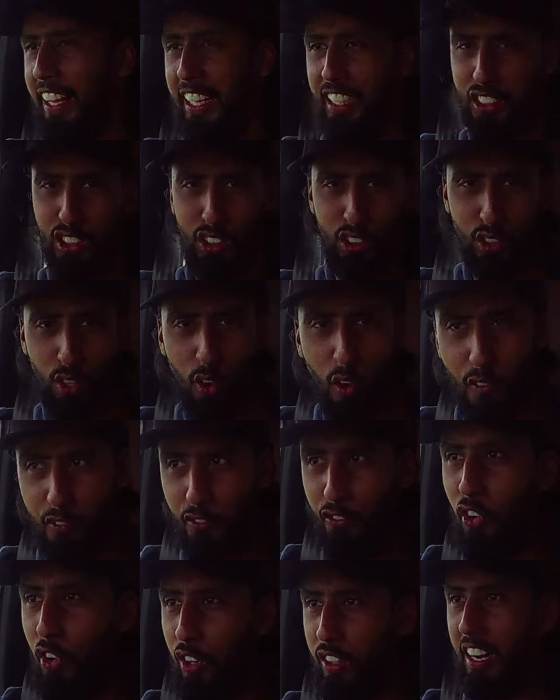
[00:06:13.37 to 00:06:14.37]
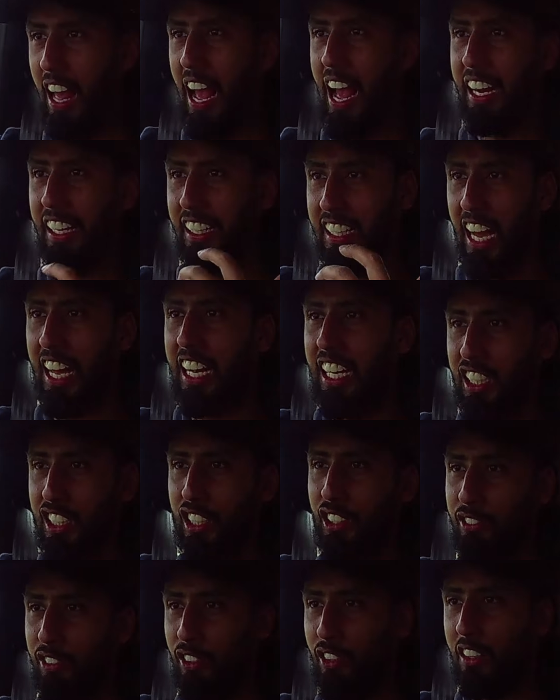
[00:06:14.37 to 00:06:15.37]
is so fun and
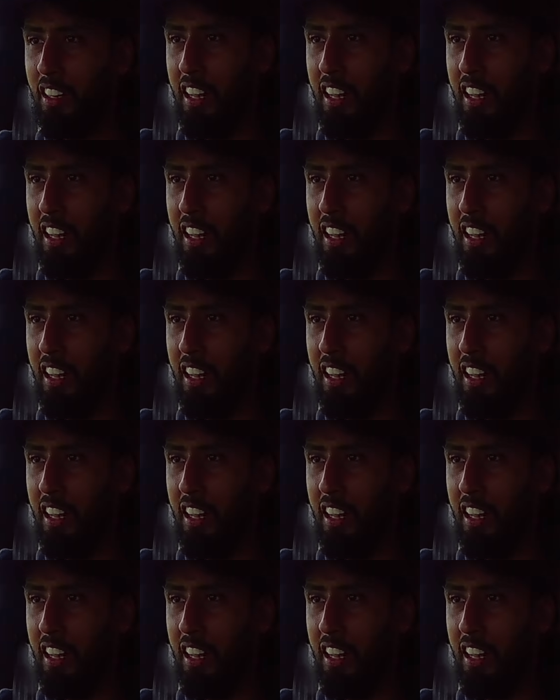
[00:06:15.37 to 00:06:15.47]
characterful.